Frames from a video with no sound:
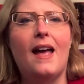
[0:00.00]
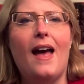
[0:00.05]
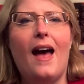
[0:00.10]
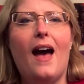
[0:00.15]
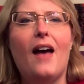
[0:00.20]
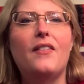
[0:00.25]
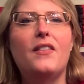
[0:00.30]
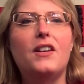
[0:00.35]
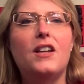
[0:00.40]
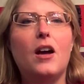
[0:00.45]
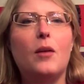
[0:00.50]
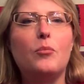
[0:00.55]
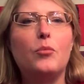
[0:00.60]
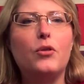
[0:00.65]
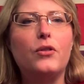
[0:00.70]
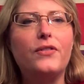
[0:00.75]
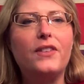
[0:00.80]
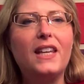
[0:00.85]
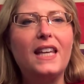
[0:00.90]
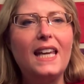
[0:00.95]
and the number
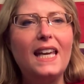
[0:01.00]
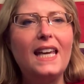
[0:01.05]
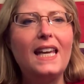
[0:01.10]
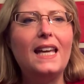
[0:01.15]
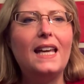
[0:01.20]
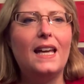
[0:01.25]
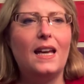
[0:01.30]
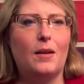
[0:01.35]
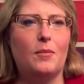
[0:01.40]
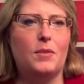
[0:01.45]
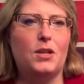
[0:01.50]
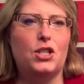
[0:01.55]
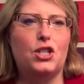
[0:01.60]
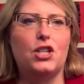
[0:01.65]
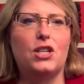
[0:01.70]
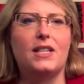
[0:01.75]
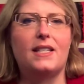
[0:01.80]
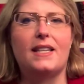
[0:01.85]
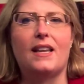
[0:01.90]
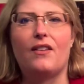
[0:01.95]
of key
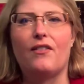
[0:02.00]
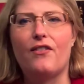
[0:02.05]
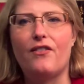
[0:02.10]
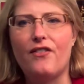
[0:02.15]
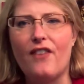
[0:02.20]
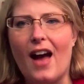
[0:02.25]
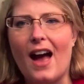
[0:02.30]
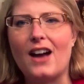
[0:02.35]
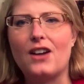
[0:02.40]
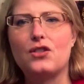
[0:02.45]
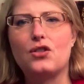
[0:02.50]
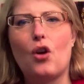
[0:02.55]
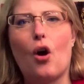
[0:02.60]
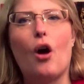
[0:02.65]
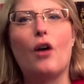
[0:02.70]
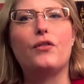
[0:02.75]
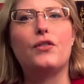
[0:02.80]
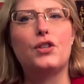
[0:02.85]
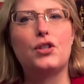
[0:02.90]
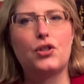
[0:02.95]
images and facts
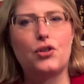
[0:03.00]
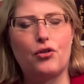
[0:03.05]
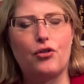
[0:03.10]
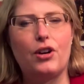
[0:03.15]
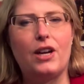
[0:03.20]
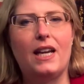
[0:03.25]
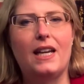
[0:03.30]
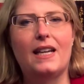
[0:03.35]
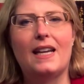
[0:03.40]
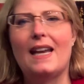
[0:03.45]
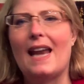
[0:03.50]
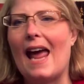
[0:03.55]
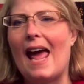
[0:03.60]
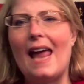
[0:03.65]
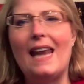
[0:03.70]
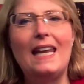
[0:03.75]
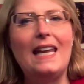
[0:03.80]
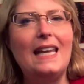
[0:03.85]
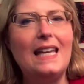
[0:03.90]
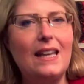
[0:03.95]
on the screen at
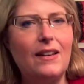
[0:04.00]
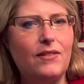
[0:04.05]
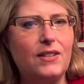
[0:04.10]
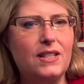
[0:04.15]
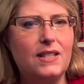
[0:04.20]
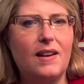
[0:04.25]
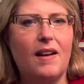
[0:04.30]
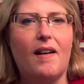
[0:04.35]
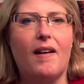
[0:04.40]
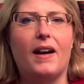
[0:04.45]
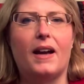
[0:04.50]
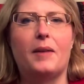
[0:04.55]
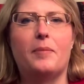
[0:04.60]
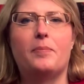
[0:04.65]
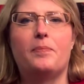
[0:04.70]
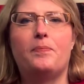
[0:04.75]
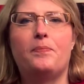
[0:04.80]
any given time.